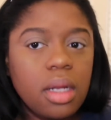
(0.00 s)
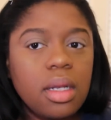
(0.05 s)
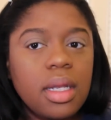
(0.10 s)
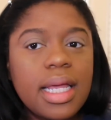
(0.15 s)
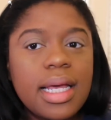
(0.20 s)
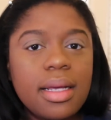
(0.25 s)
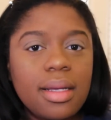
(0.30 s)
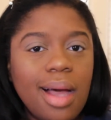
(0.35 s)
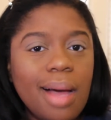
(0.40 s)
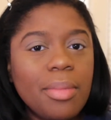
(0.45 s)

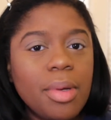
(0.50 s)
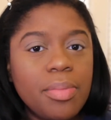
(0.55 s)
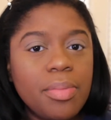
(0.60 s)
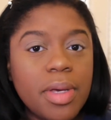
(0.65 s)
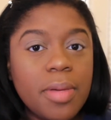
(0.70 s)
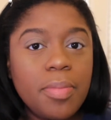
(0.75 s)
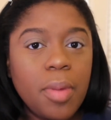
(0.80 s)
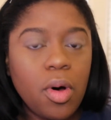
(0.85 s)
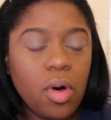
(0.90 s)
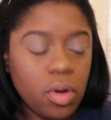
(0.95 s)
But I'm gonna
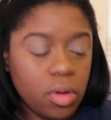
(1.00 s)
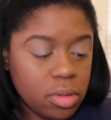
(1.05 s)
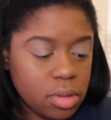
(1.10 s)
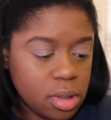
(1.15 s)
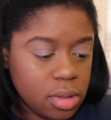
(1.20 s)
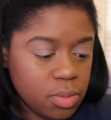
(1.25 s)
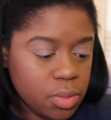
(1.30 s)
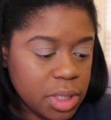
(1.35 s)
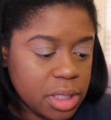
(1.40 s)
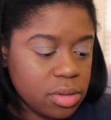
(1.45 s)
be
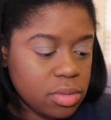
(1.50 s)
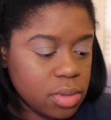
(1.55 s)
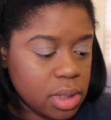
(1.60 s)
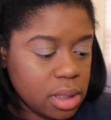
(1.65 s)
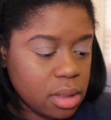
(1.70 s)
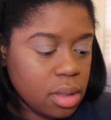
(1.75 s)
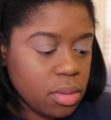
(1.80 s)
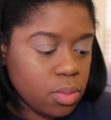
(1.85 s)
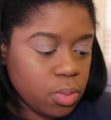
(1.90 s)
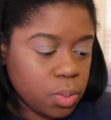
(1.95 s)
bold.
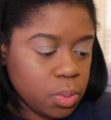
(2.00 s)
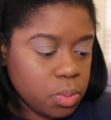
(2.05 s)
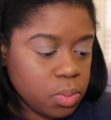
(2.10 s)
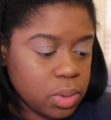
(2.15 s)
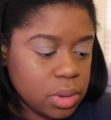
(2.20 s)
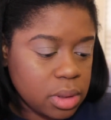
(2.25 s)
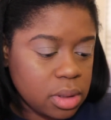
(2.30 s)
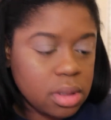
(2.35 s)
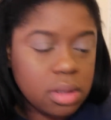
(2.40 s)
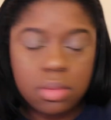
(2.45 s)

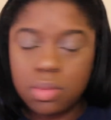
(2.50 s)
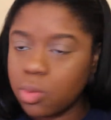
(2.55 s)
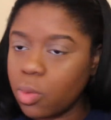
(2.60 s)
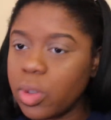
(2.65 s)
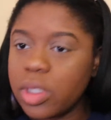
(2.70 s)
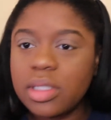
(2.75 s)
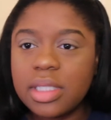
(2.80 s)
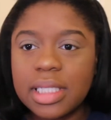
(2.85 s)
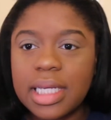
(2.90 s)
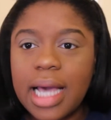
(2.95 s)

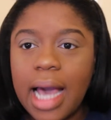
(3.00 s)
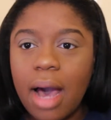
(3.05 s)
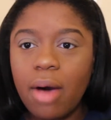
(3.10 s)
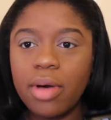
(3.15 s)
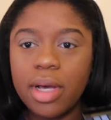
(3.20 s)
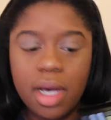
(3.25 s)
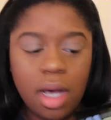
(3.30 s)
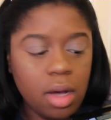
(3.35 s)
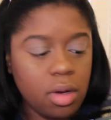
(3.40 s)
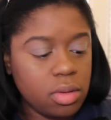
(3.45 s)
We'll see how
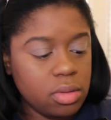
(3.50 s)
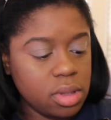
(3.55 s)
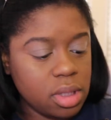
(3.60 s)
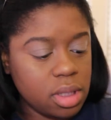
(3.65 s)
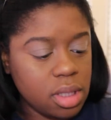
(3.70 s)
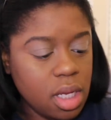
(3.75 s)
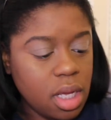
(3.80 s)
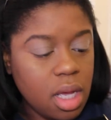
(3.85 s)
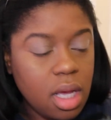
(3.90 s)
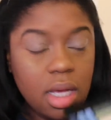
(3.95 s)
it goes.
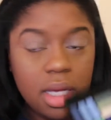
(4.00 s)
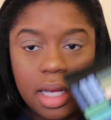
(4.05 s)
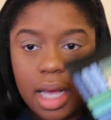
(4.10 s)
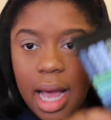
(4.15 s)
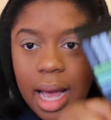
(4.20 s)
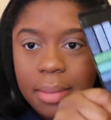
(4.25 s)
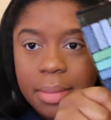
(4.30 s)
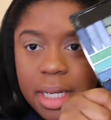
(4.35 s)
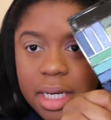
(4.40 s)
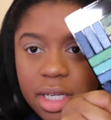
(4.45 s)

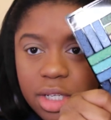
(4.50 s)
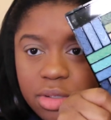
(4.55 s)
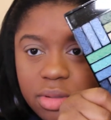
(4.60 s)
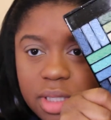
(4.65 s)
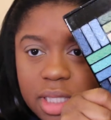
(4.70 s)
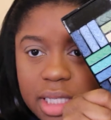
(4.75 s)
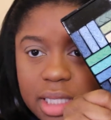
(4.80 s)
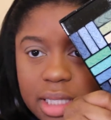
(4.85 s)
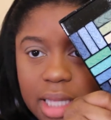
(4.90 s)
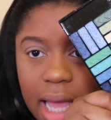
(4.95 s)
I'm gonna use
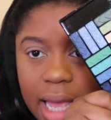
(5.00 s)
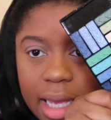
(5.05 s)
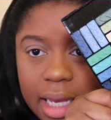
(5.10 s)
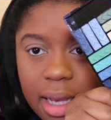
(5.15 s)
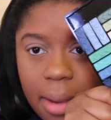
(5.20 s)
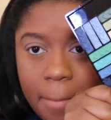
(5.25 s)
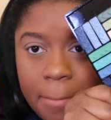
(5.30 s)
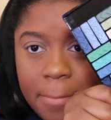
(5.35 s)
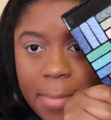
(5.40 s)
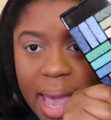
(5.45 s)
this
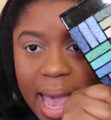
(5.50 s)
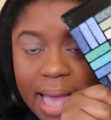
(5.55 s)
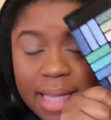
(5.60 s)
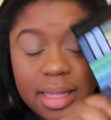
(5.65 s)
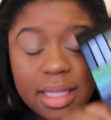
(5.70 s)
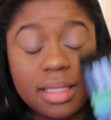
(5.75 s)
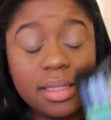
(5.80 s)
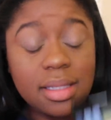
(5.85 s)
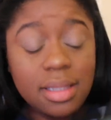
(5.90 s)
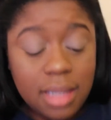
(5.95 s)
like matte.
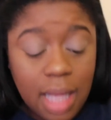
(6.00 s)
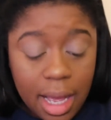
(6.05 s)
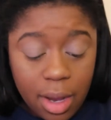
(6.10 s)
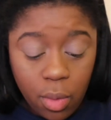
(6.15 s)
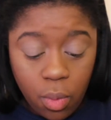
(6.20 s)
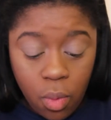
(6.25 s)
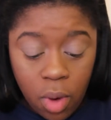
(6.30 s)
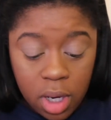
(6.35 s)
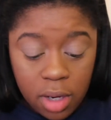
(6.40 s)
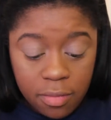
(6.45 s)
This is like
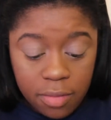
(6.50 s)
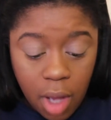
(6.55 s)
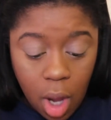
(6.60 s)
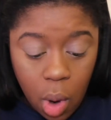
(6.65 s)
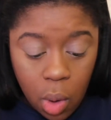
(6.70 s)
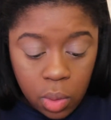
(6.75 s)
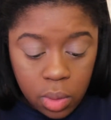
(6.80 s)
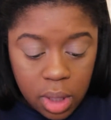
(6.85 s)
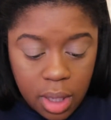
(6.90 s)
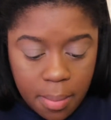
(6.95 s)
one of the
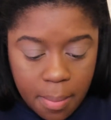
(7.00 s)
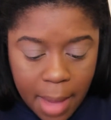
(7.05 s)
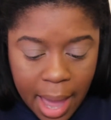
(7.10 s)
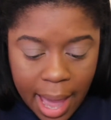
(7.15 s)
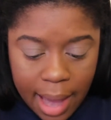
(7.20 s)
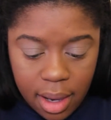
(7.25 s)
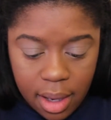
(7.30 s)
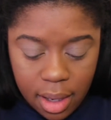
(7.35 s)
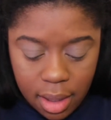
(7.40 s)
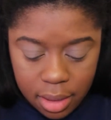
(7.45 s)
only
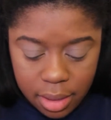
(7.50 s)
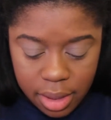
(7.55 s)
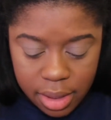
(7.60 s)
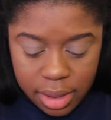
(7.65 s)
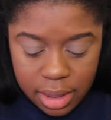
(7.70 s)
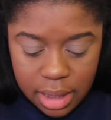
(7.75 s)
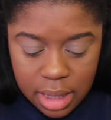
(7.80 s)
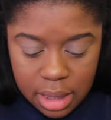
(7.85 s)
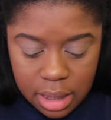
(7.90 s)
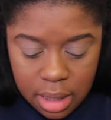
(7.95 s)
matte
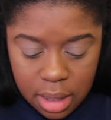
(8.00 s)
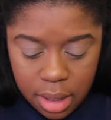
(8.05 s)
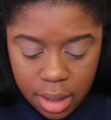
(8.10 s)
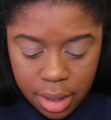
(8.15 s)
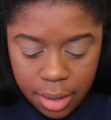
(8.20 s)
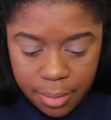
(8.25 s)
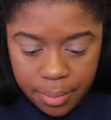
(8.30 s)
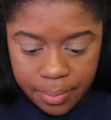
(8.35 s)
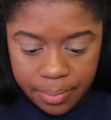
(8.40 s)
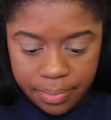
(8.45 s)
colors in
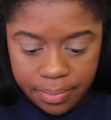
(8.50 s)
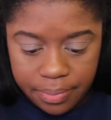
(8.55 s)
here.